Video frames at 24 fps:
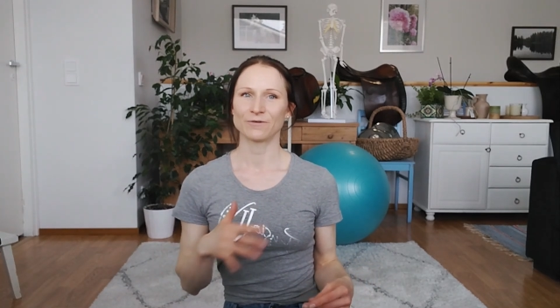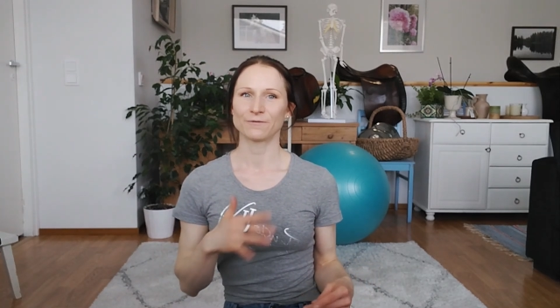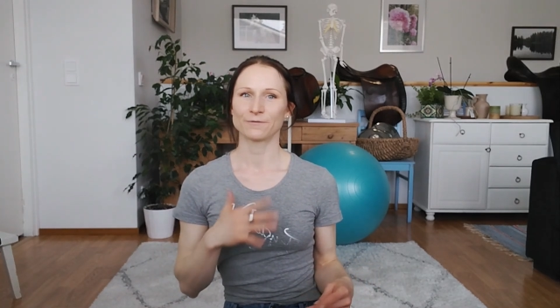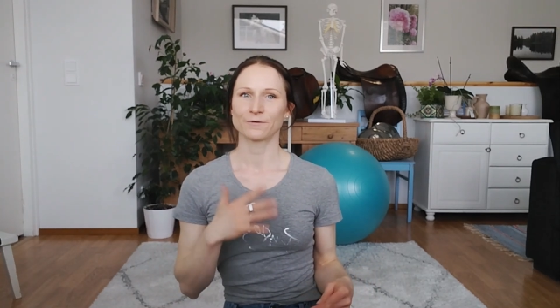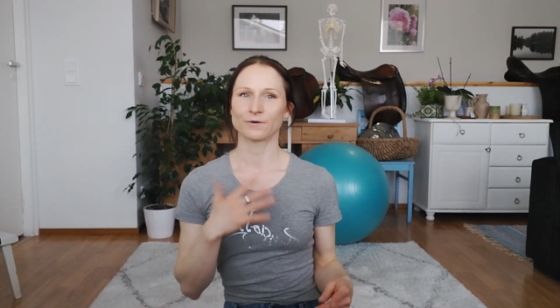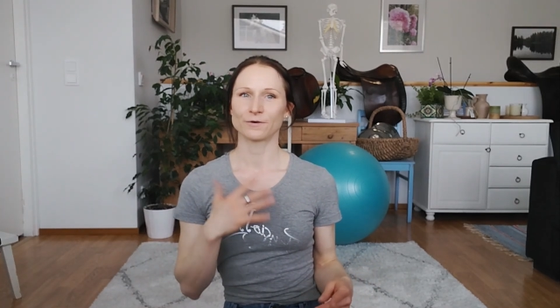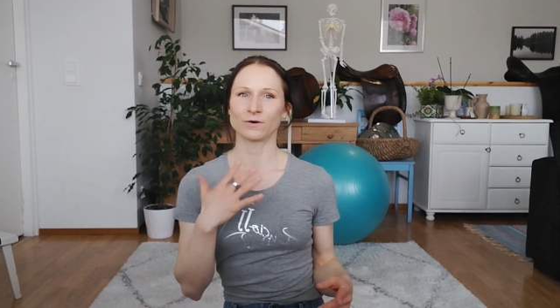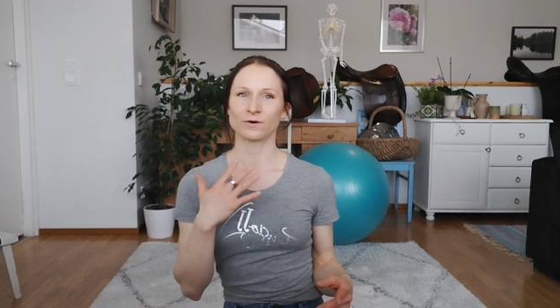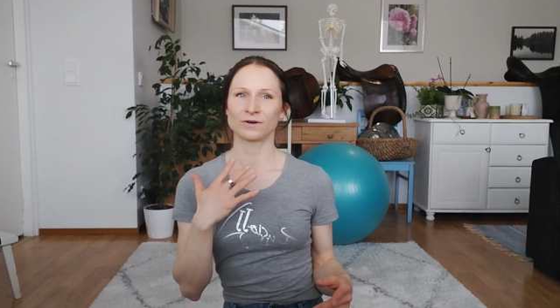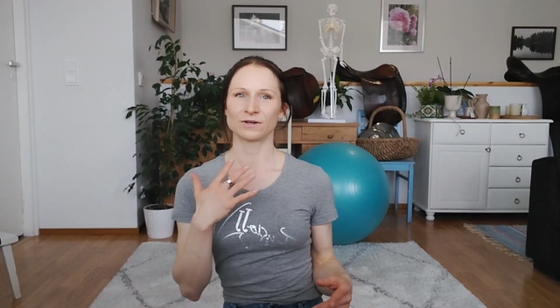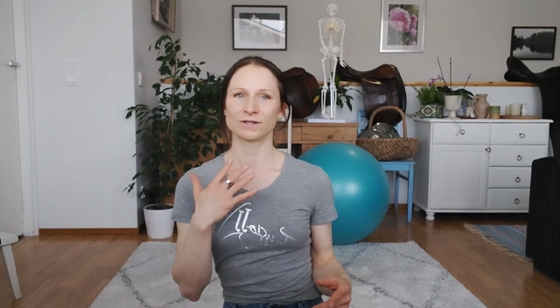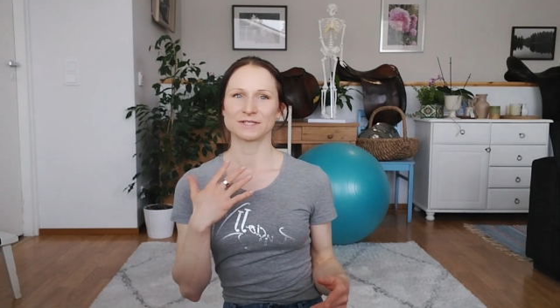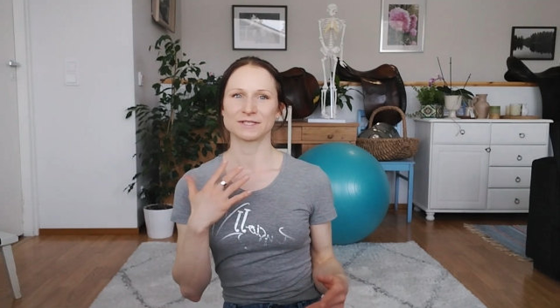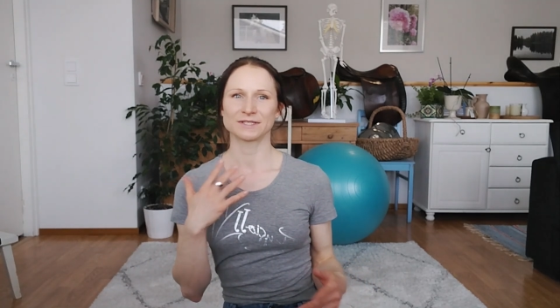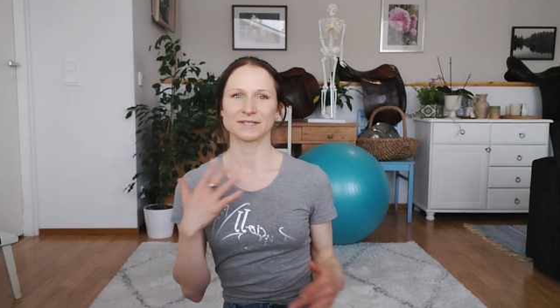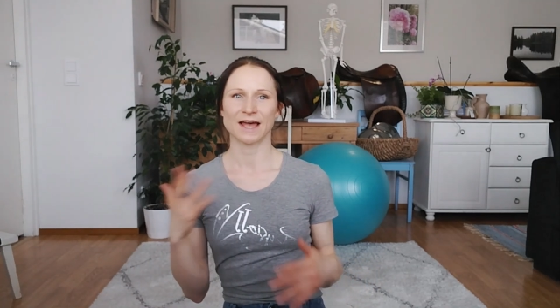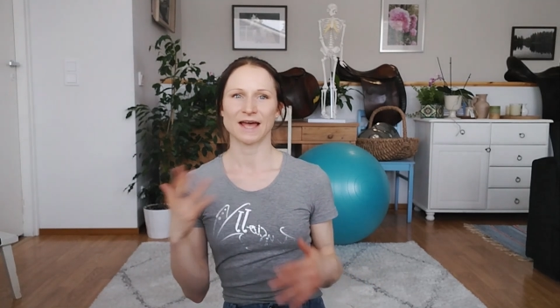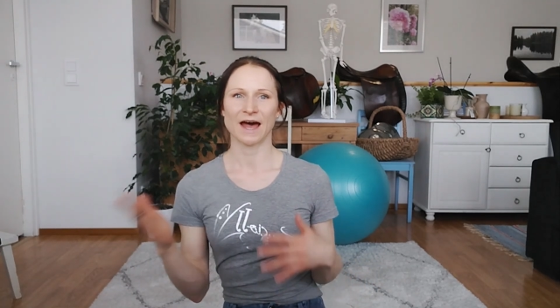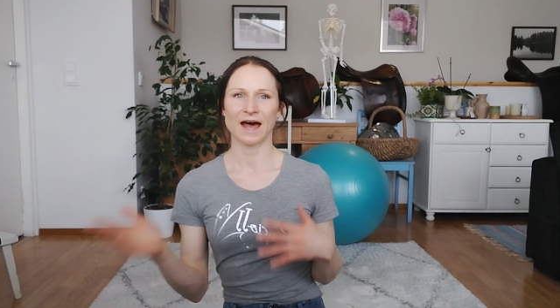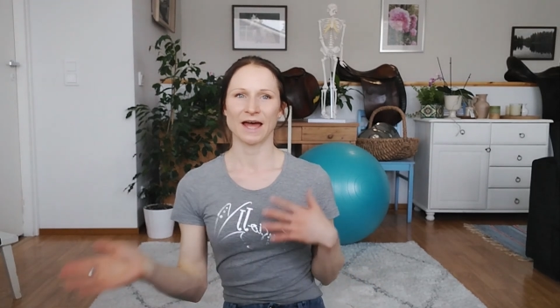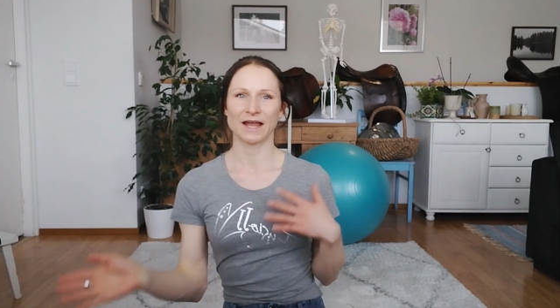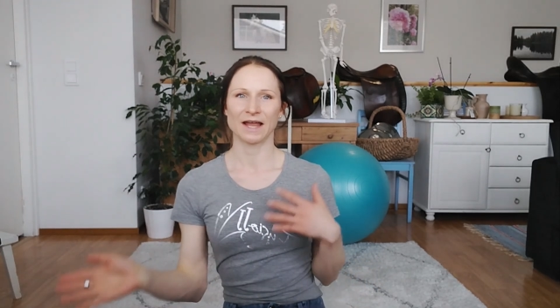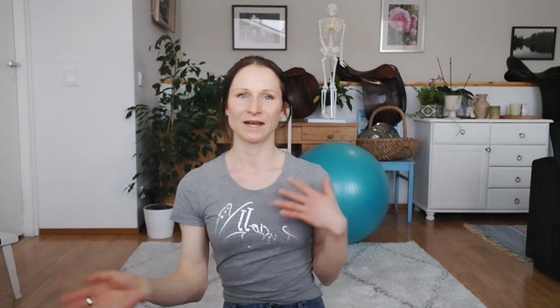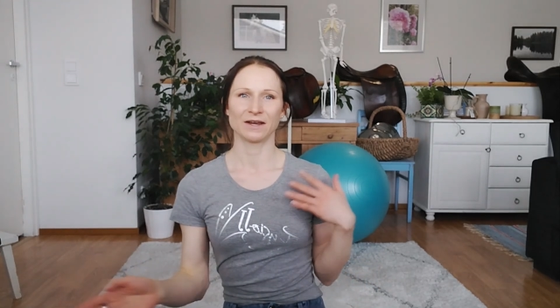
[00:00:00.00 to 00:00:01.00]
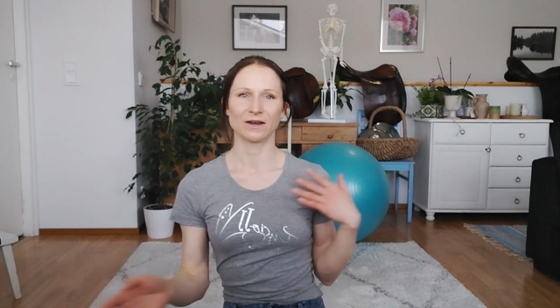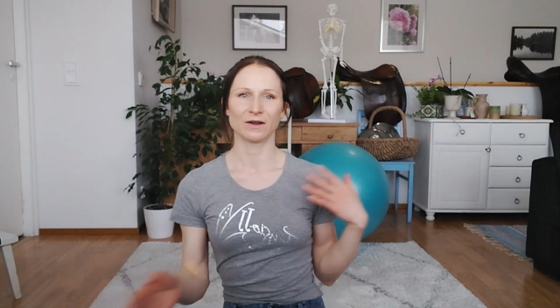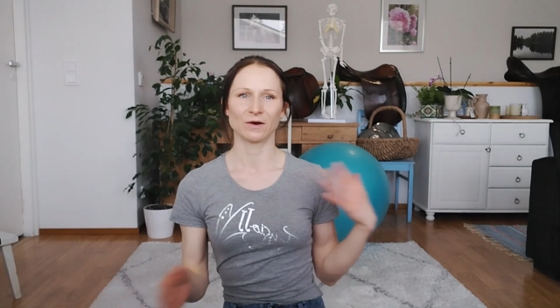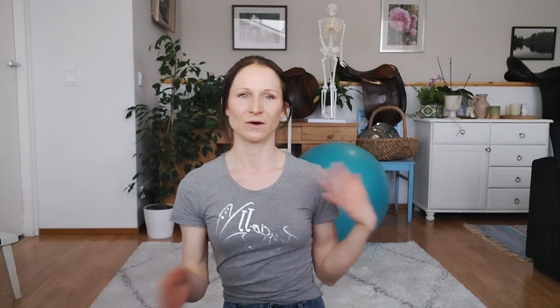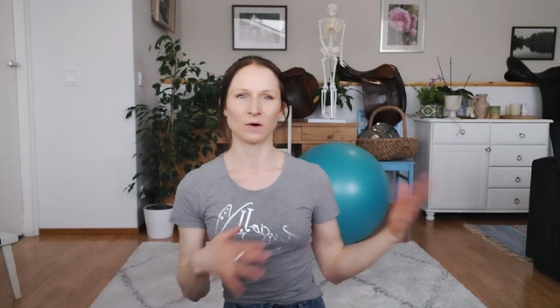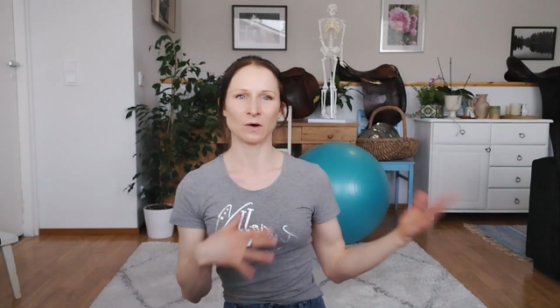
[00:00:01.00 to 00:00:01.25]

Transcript: of course, and